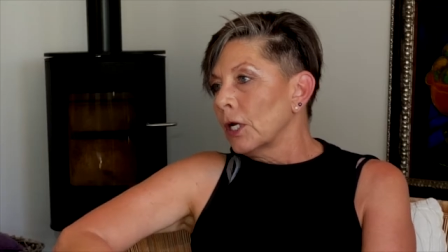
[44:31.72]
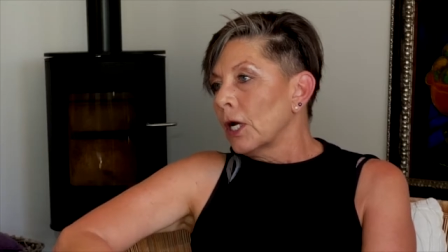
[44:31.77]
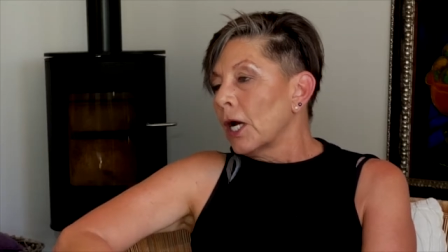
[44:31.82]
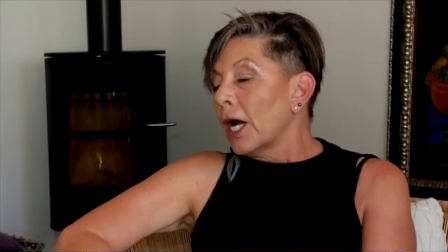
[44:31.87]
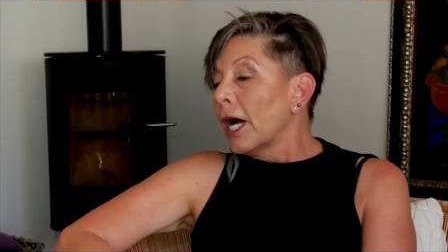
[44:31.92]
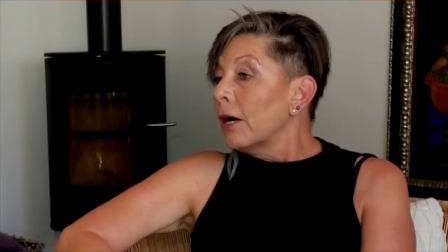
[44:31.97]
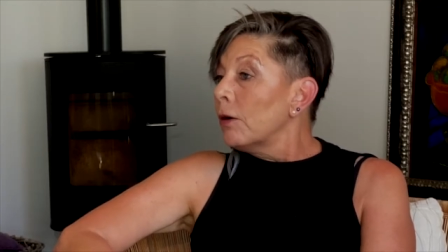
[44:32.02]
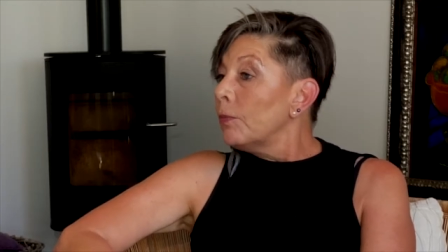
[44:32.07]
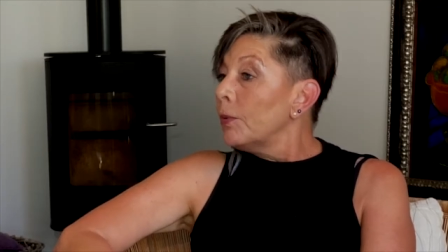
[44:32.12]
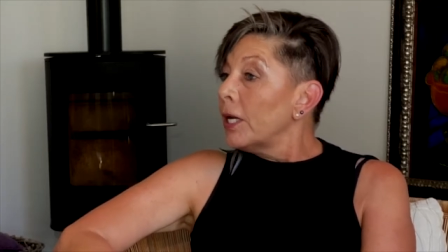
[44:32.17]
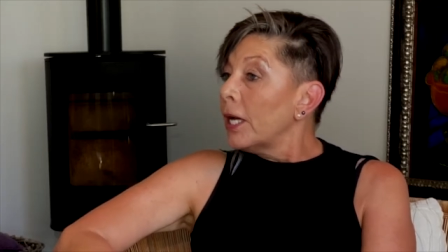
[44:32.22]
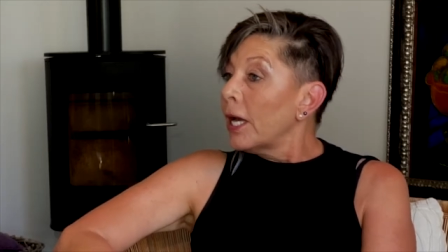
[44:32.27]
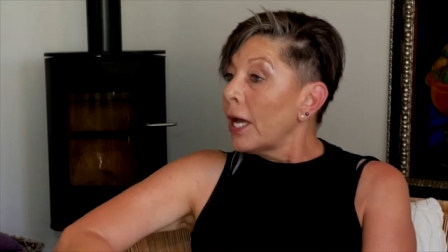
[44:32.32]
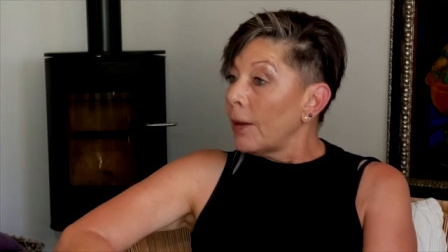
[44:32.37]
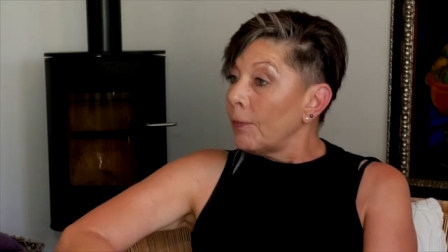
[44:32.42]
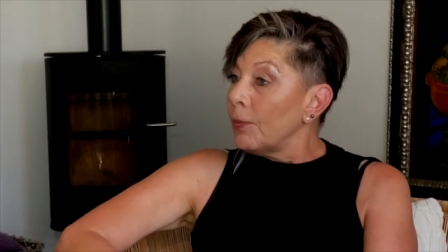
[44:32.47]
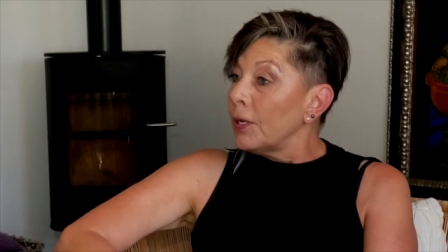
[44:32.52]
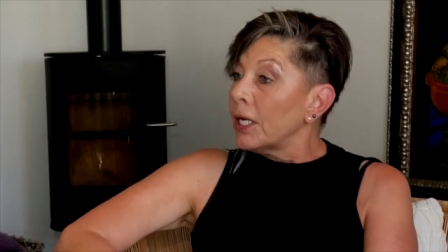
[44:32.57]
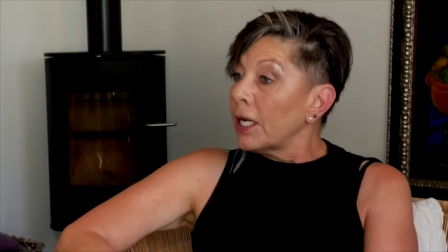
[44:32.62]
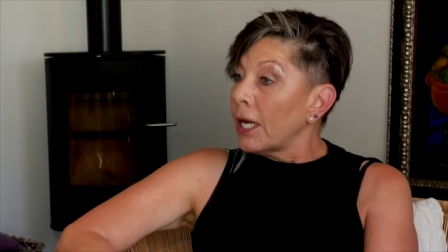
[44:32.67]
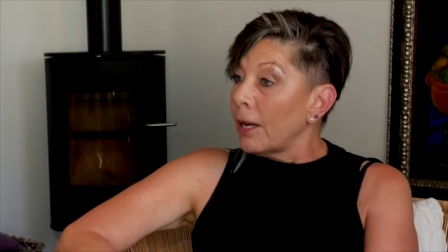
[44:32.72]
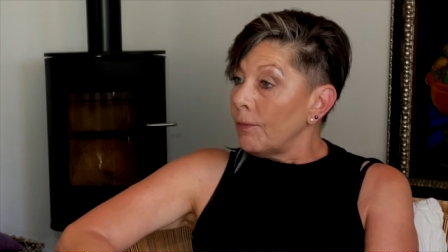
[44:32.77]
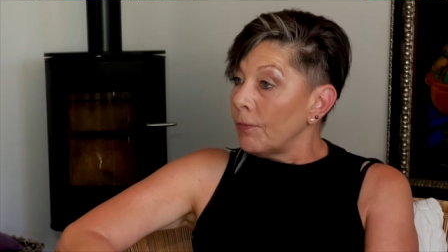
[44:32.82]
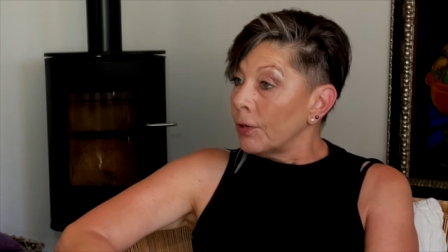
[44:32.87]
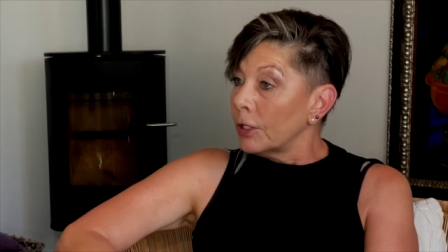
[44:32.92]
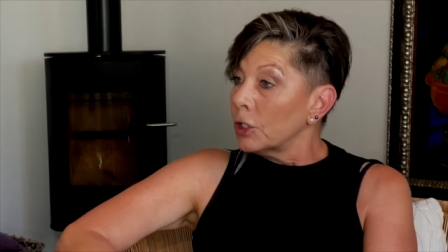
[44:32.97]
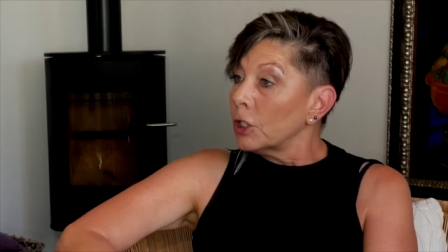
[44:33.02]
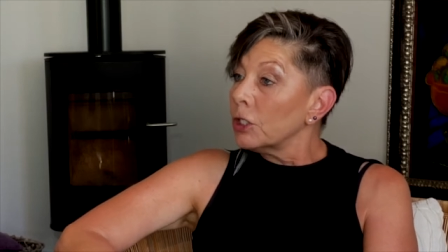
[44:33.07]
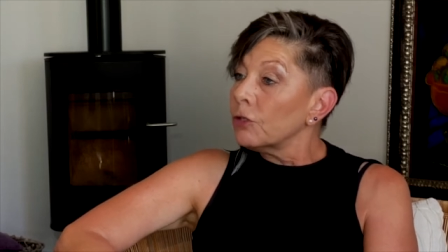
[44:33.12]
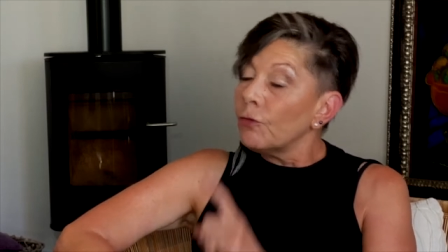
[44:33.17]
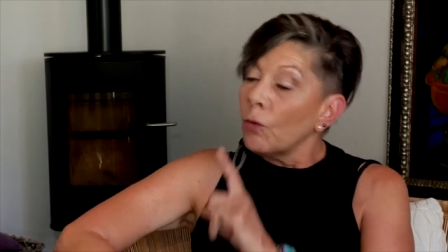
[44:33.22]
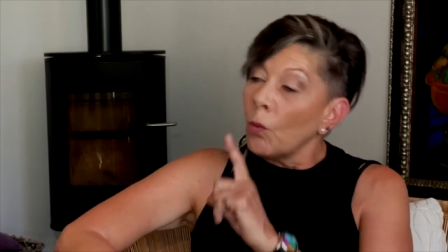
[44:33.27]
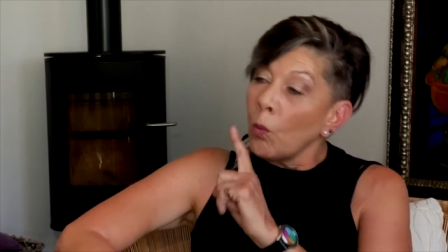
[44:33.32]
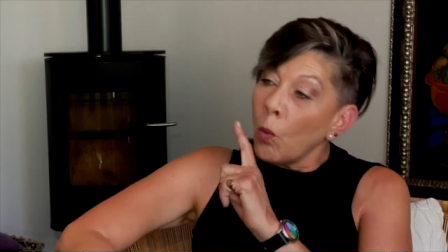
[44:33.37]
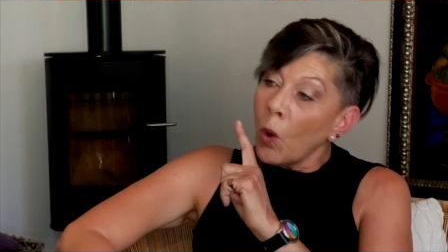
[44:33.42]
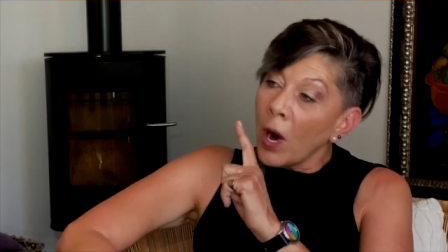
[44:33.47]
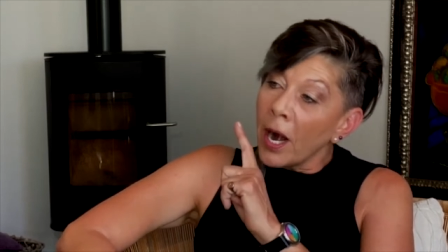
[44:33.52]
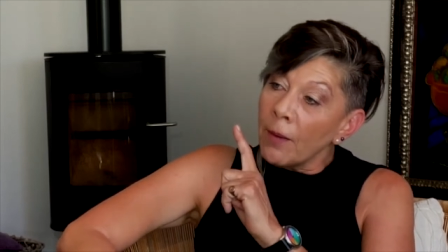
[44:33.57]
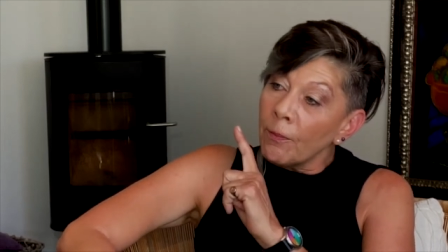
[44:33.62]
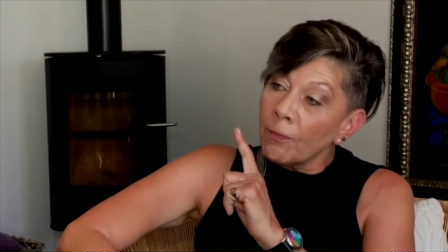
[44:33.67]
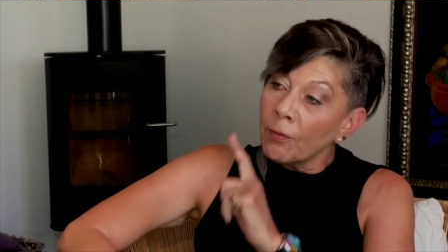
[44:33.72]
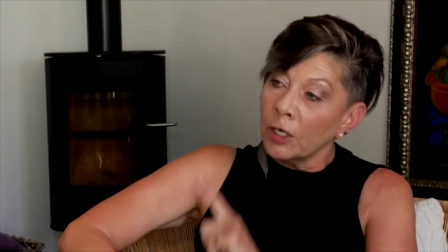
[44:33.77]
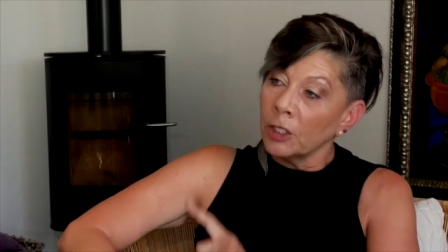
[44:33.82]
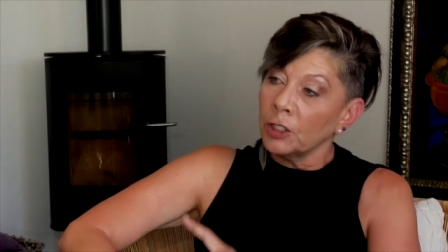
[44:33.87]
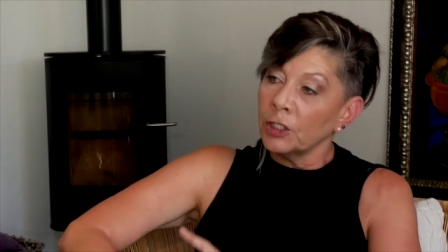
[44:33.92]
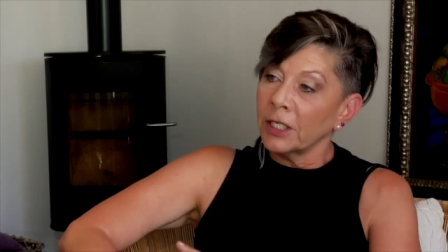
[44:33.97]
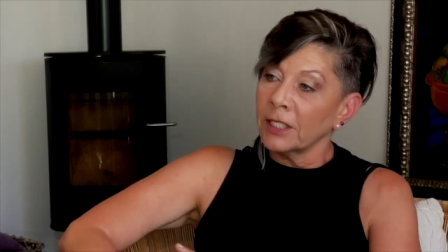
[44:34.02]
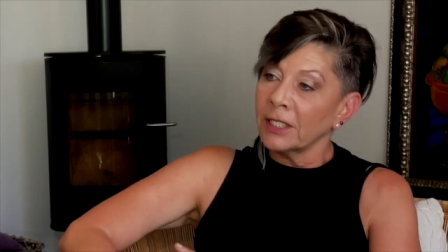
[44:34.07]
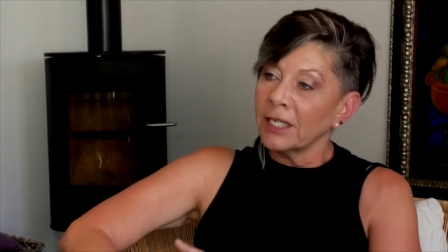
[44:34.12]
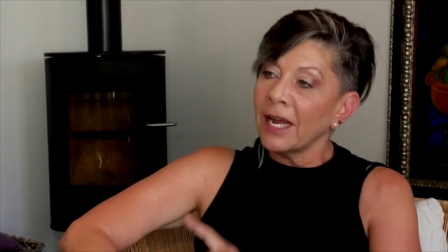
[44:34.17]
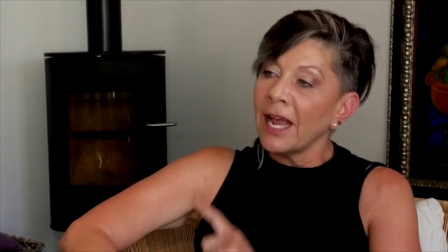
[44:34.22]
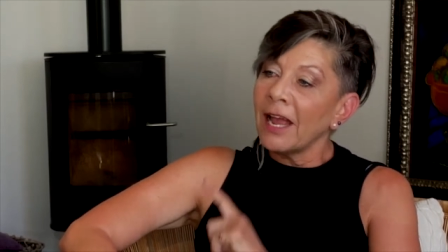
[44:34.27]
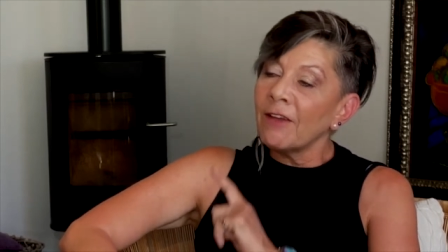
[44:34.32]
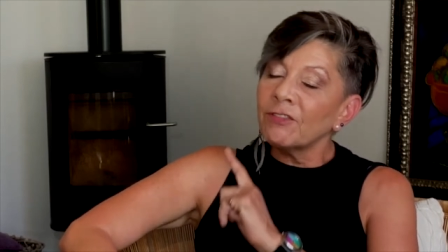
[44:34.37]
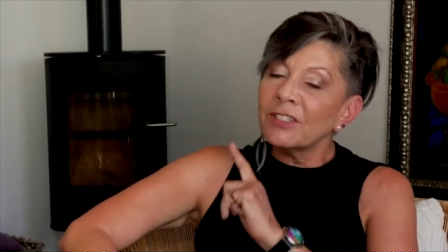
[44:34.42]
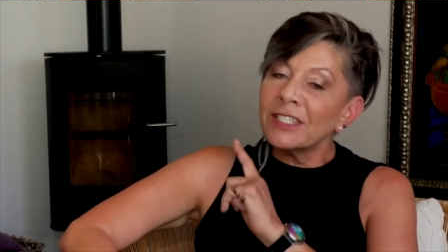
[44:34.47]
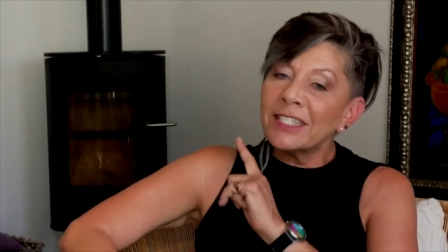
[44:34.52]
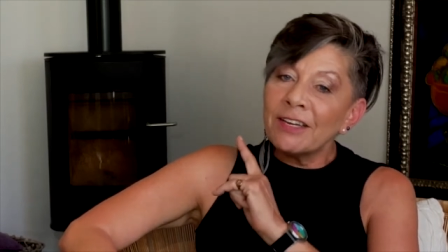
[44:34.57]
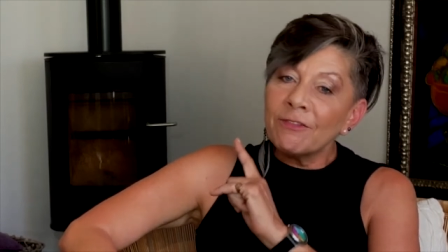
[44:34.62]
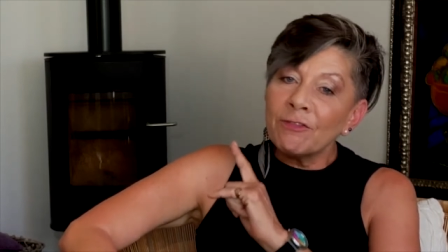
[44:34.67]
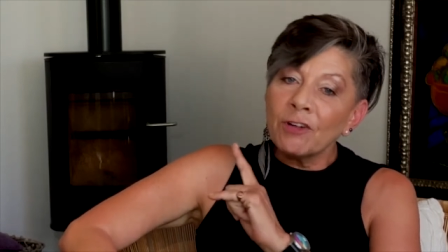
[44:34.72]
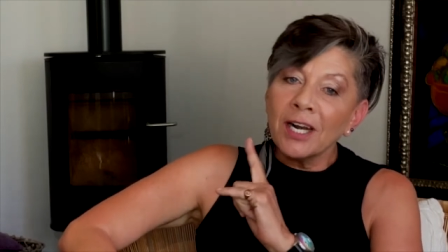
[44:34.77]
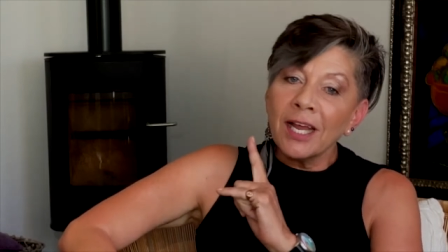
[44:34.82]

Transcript: I'd be a happy camper just for one project. And I have several